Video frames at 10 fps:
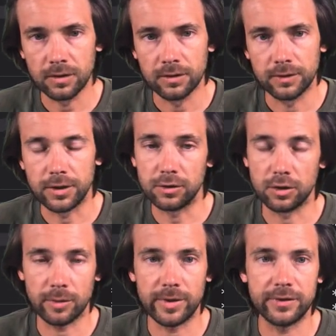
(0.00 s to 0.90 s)
Then it'll
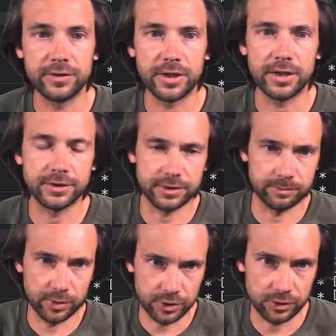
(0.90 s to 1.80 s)
commit the changes and
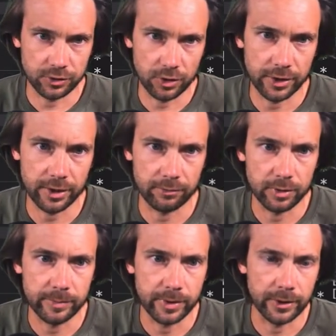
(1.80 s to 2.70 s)
push it to our Git
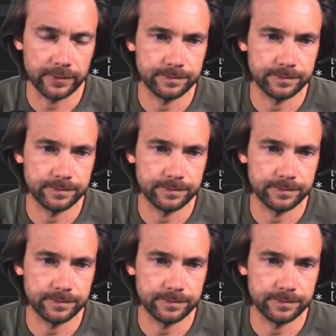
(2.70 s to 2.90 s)
repo.